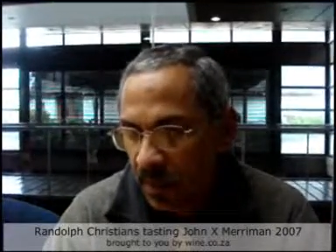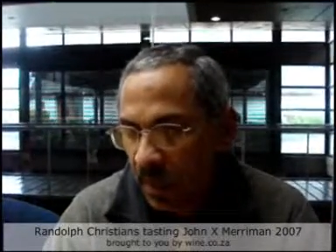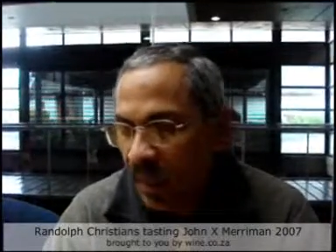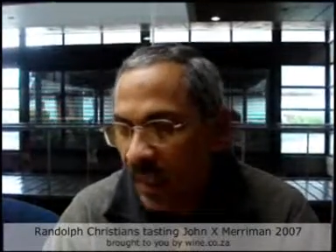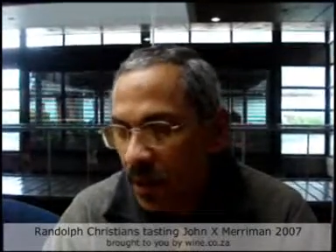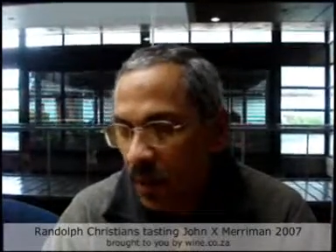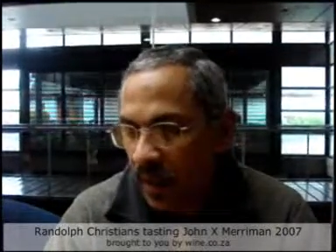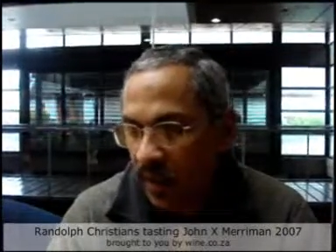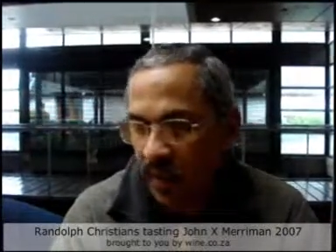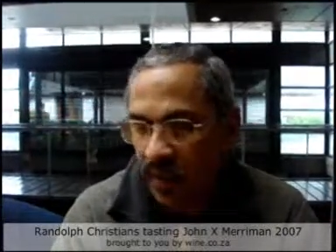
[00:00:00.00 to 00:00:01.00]
But I like the
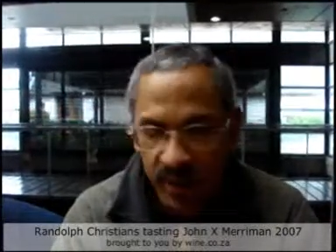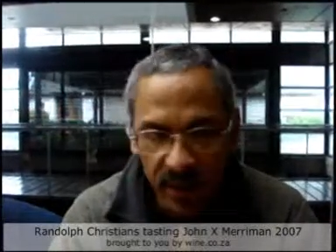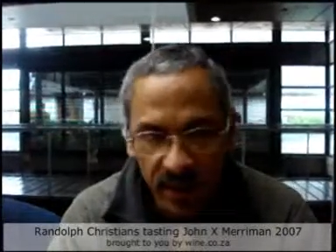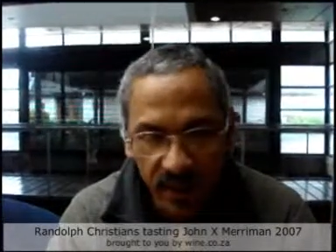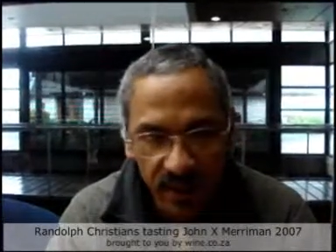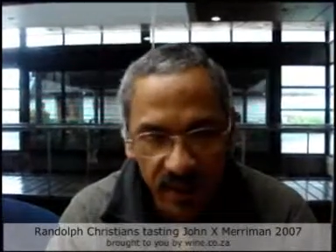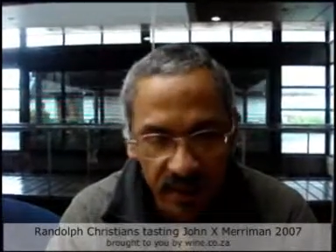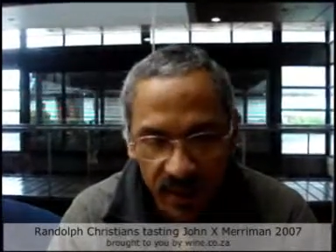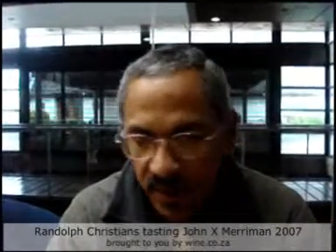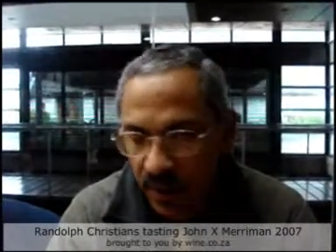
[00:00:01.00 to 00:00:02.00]
wine, and I
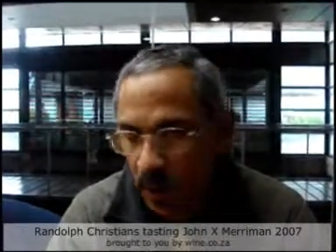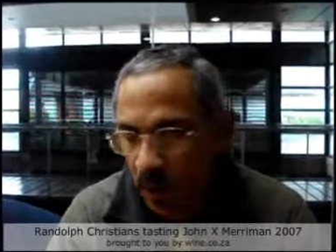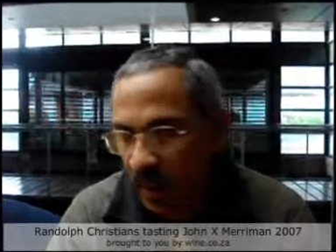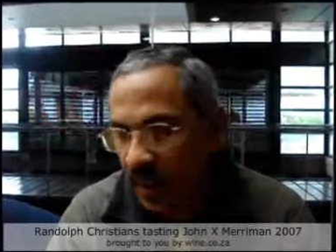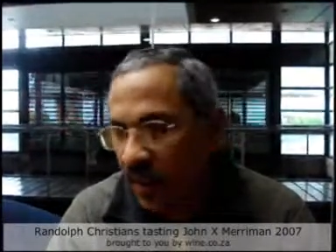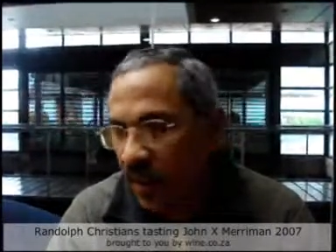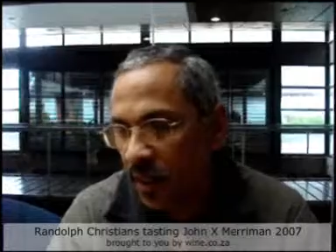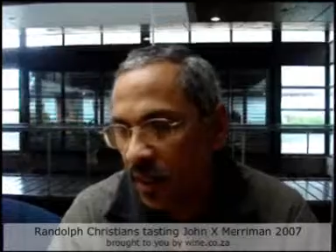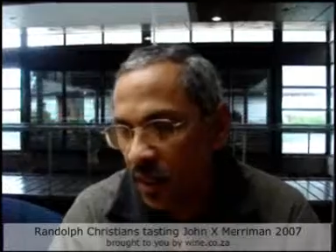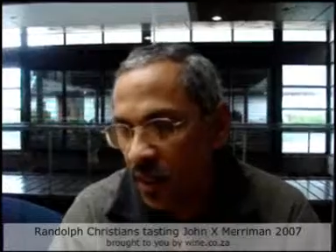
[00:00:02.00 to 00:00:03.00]
think this wine can
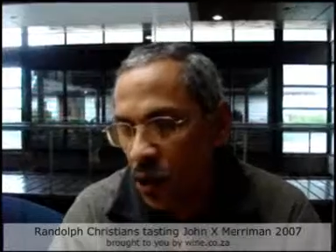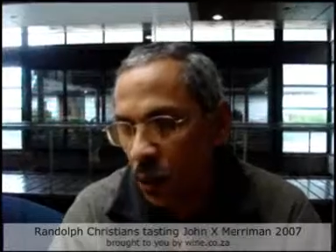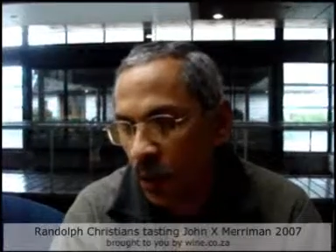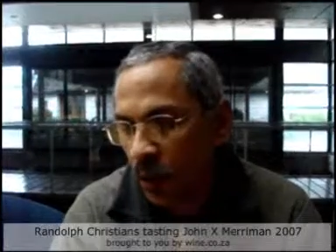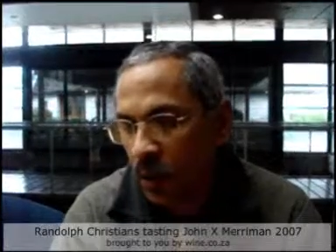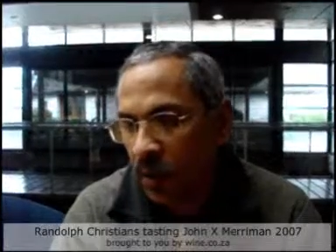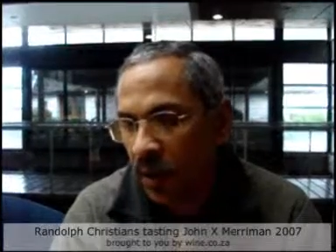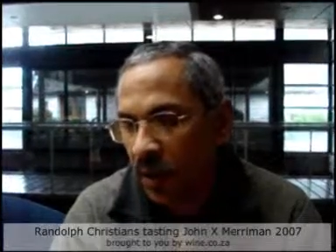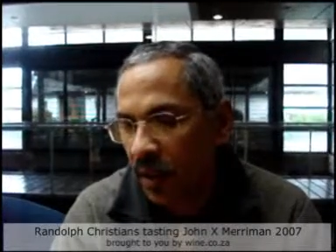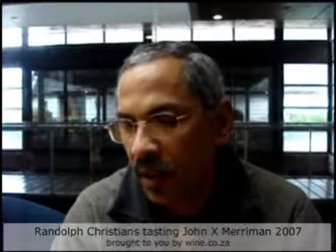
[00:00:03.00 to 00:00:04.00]
easily be enjoyed
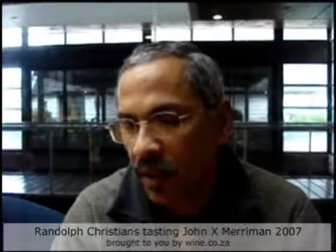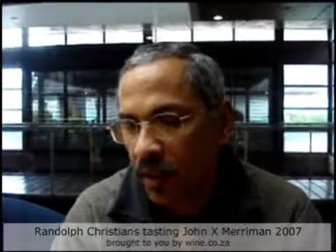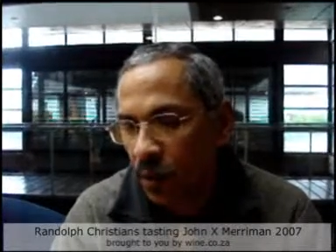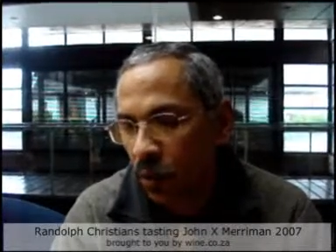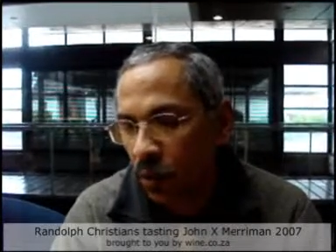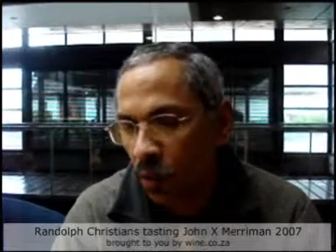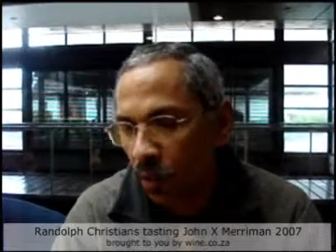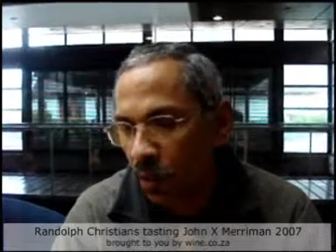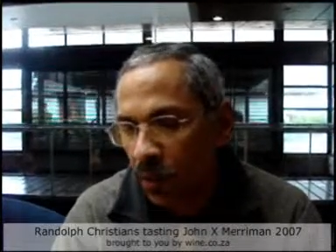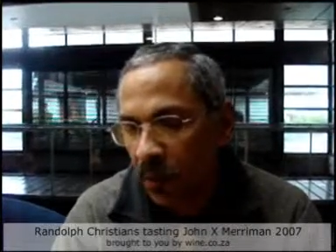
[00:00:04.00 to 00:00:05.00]
with your
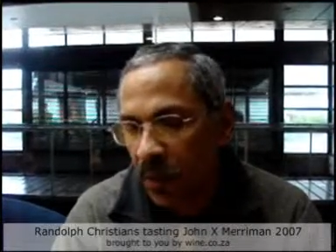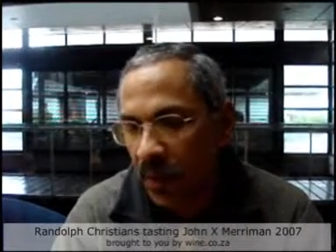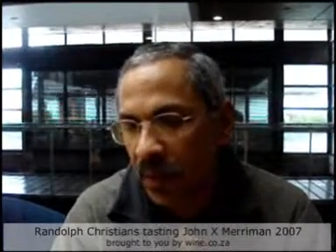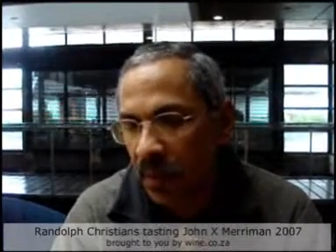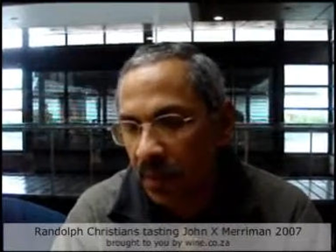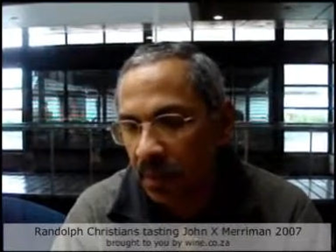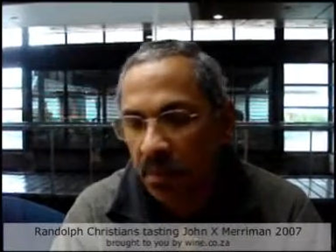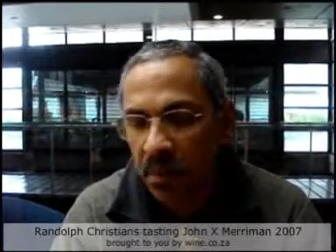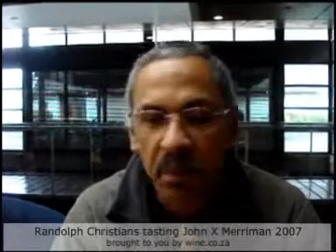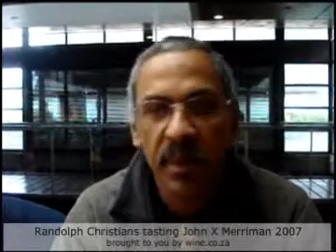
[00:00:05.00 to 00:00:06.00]
normal
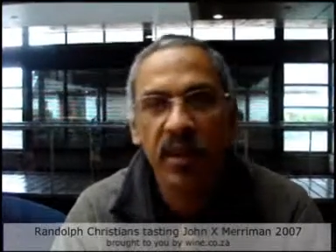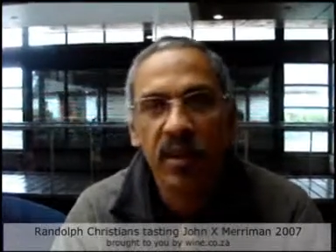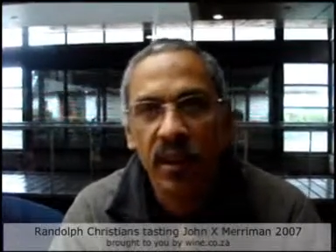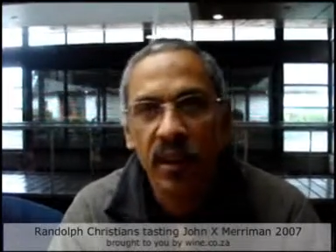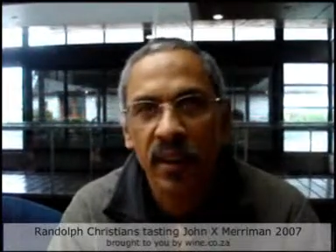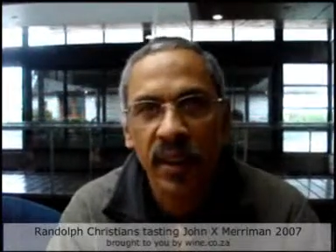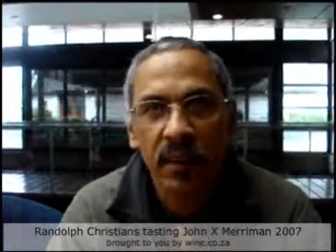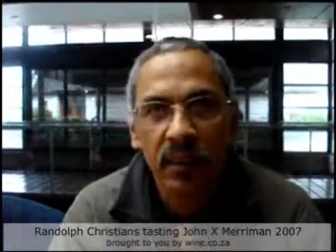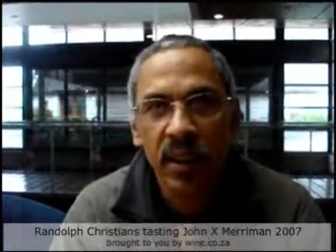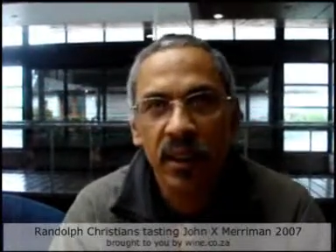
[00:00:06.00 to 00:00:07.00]
meats,
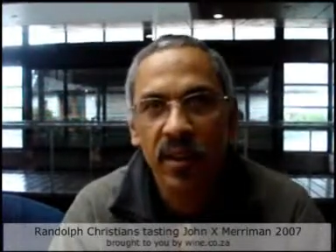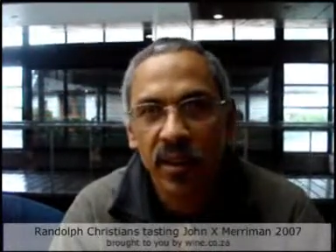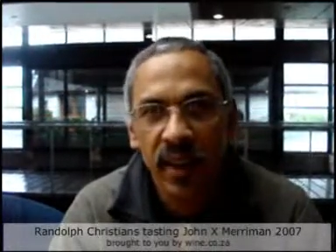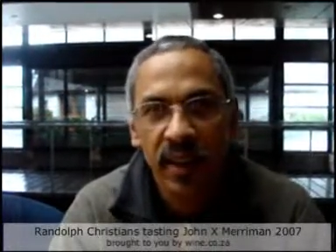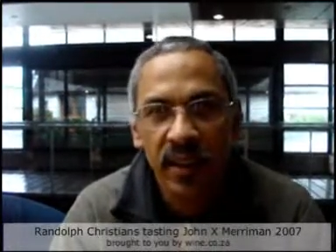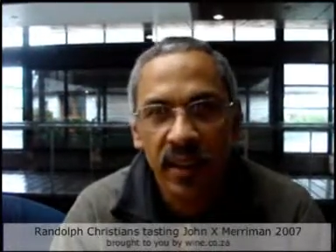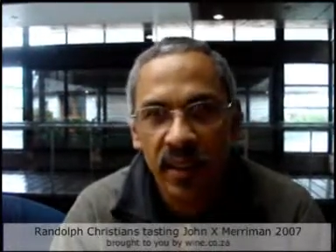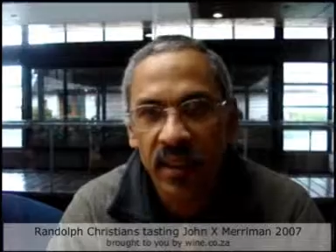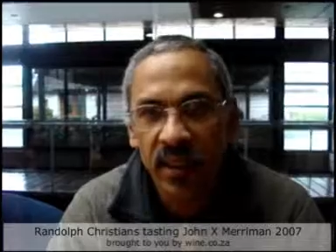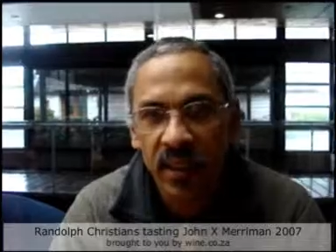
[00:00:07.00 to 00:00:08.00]
red meats, steak,
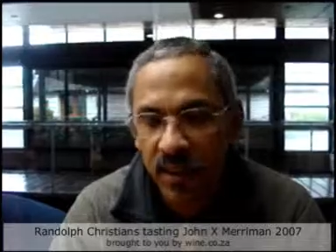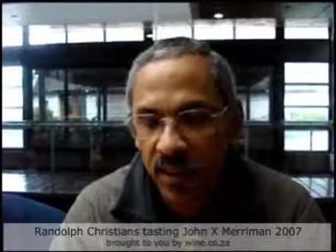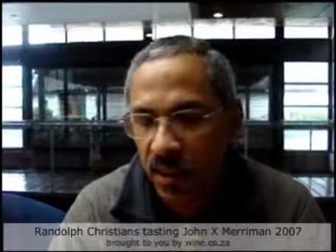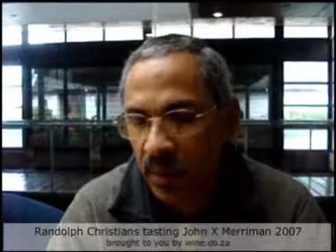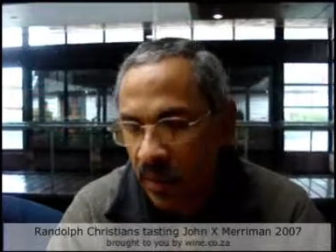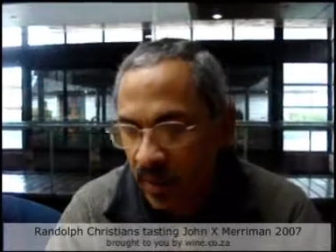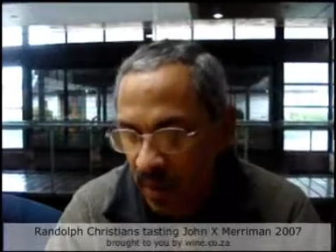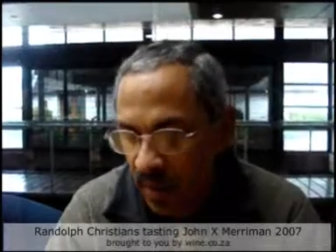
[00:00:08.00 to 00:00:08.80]
and so on.